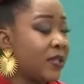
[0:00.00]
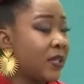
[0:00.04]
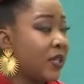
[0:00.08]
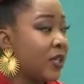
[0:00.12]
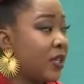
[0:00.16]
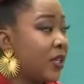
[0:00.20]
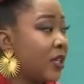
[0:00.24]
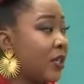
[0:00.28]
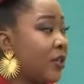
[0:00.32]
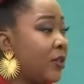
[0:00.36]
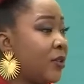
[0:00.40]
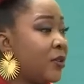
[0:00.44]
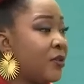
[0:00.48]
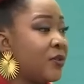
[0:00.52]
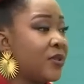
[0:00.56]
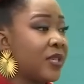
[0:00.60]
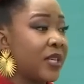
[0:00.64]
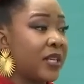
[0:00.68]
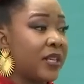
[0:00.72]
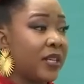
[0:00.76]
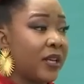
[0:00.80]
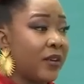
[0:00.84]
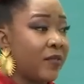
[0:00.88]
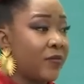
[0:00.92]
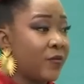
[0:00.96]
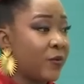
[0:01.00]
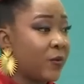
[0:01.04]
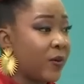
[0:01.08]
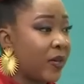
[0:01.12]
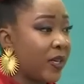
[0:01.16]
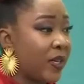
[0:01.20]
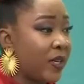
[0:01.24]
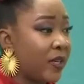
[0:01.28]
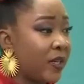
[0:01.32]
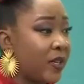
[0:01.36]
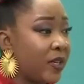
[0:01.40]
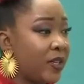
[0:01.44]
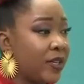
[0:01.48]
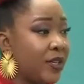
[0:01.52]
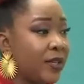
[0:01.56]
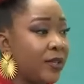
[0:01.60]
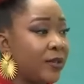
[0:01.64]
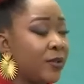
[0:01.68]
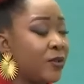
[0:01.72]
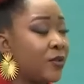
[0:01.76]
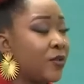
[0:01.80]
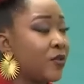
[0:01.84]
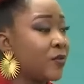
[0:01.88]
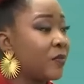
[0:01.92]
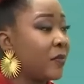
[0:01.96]
You lose a loved one, you
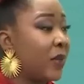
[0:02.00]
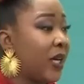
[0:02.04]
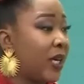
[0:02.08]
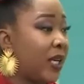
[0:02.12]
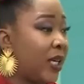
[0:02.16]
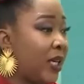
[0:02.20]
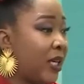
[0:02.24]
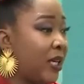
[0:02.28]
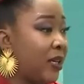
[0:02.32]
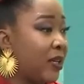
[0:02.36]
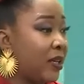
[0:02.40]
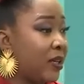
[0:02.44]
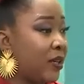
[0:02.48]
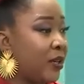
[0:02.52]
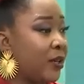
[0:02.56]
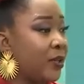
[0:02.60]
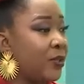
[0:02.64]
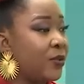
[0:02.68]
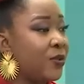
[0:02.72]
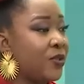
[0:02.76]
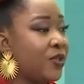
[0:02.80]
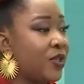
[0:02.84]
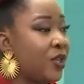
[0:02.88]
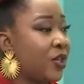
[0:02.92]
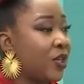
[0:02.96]
lose money, you lose